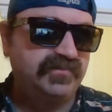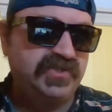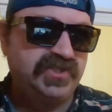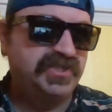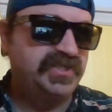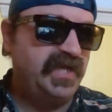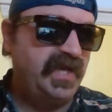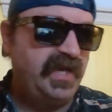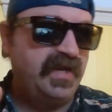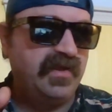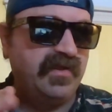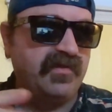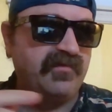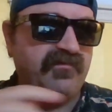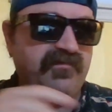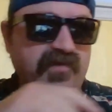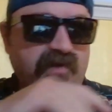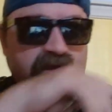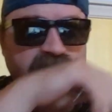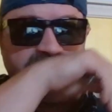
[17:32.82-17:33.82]
scene of the
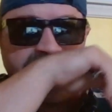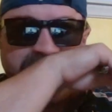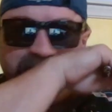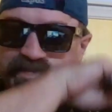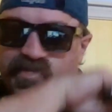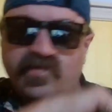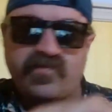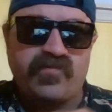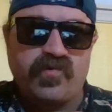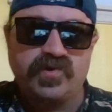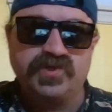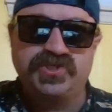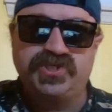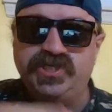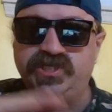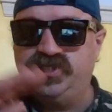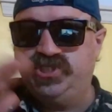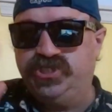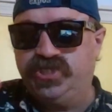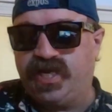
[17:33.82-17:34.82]
film before
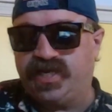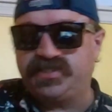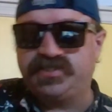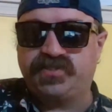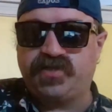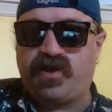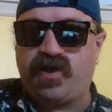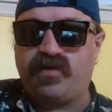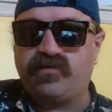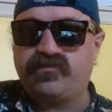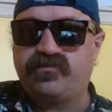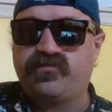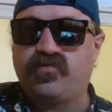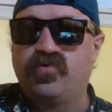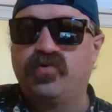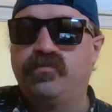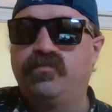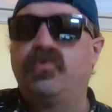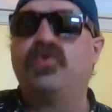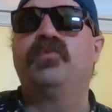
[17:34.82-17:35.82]
she jets off
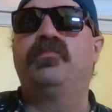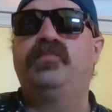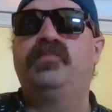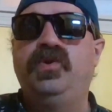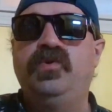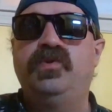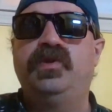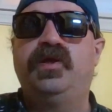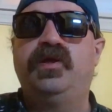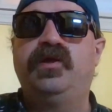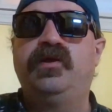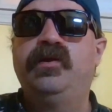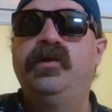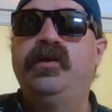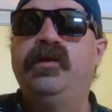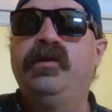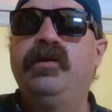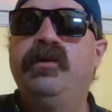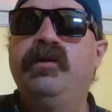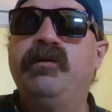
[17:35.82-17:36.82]
for Bermuda,
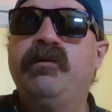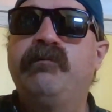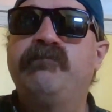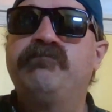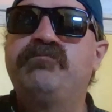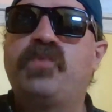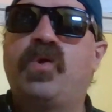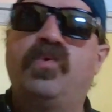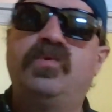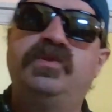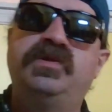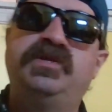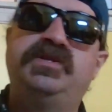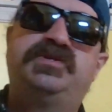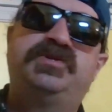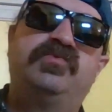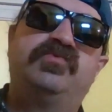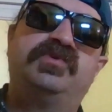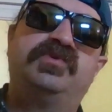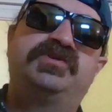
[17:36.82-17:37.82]
only
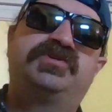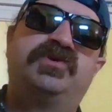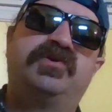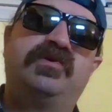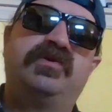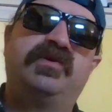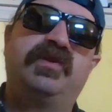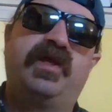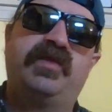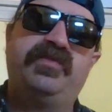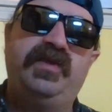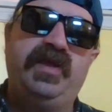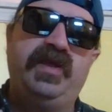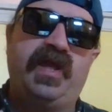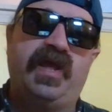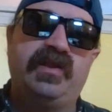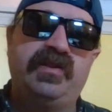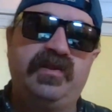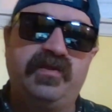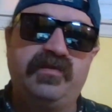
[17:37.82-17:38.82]
to return at
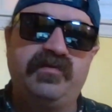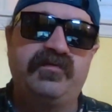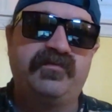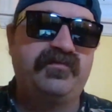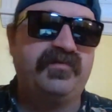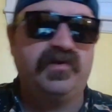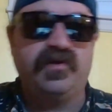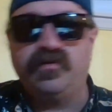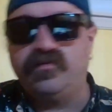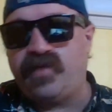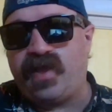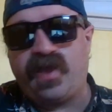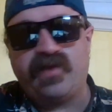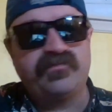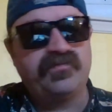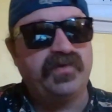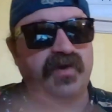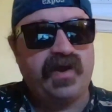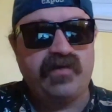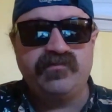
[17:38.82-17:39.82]
the end of the film
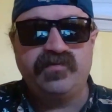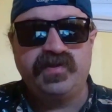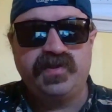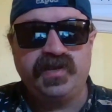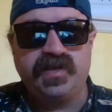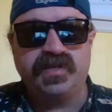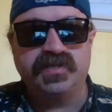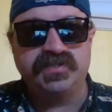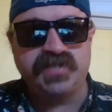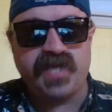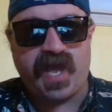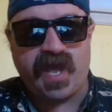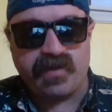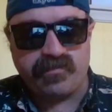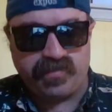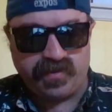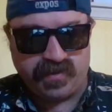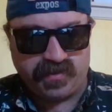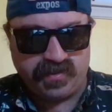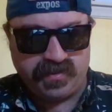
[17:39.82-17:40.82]
after everything has
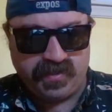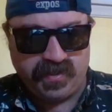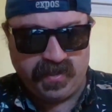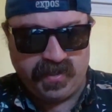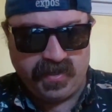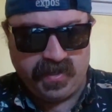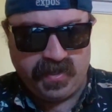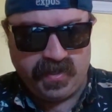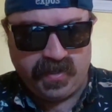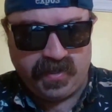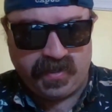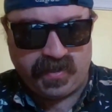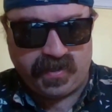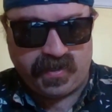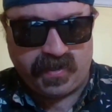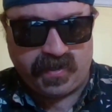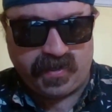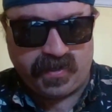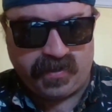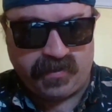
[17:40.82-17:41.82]
happened.
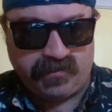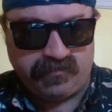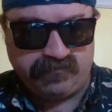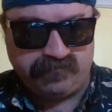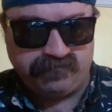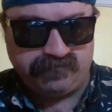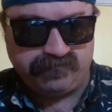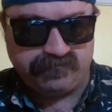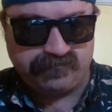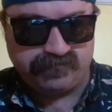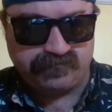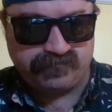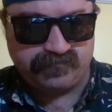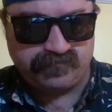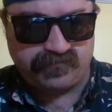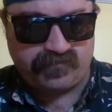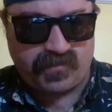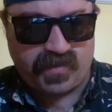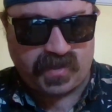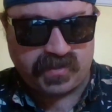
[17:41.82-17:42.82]

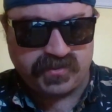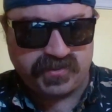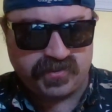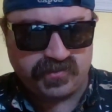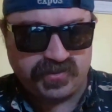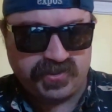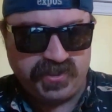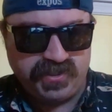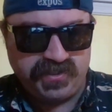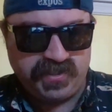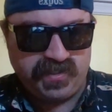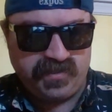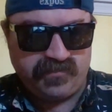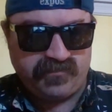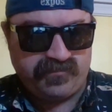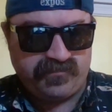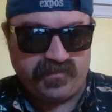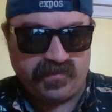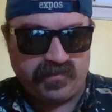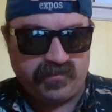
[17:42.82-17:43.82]
So she's in
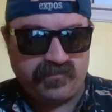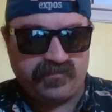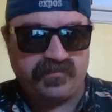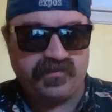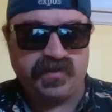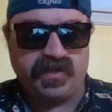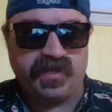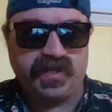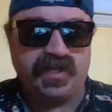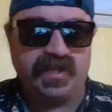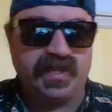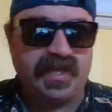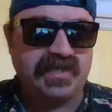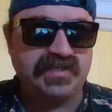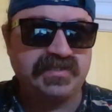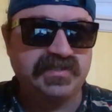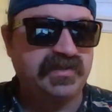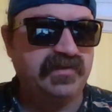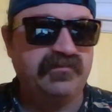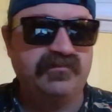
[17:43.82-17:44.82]
the film for like
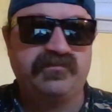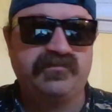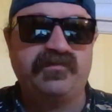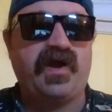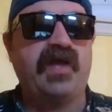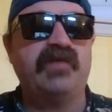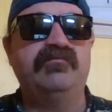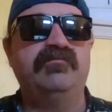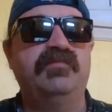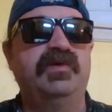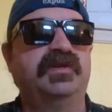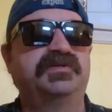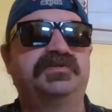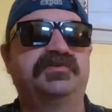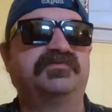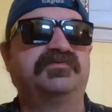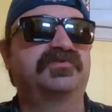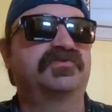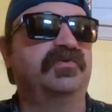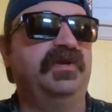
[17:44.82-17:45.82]
less than 5
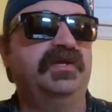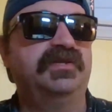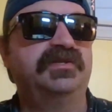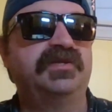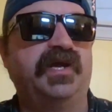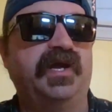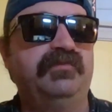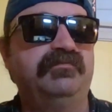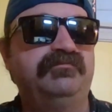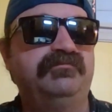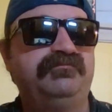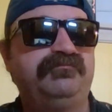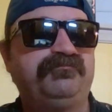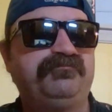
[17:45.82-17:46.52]
minutes of screen time.